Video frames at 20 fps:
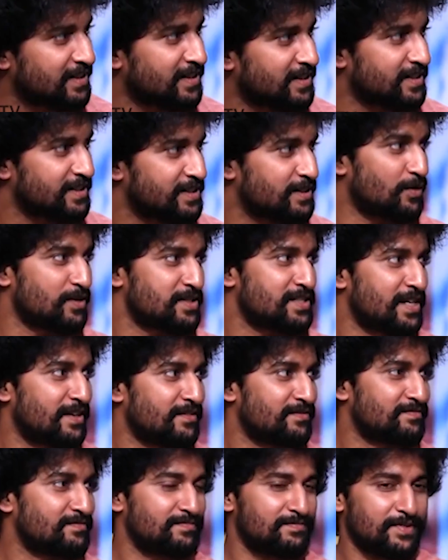she wants a
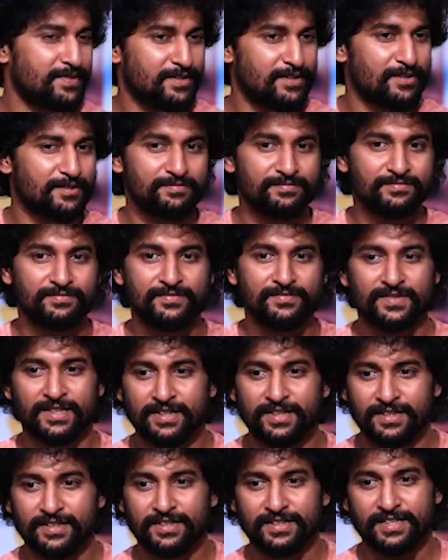you know
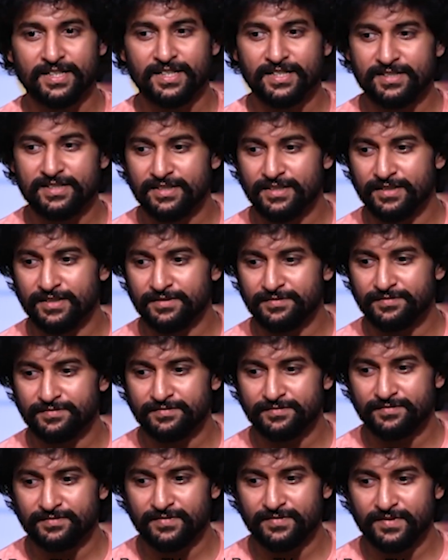she's uh,
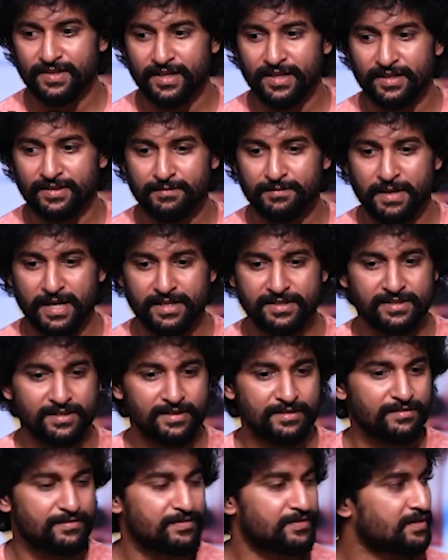like the mascot
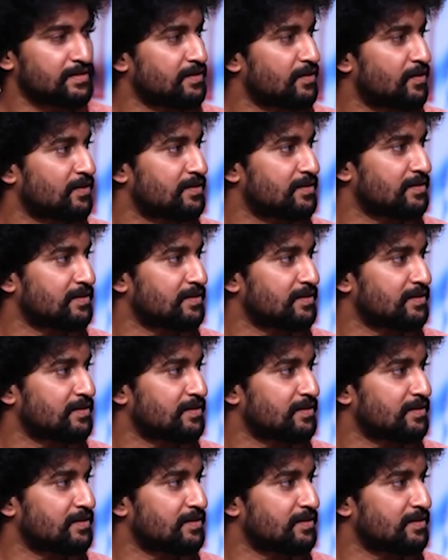for all the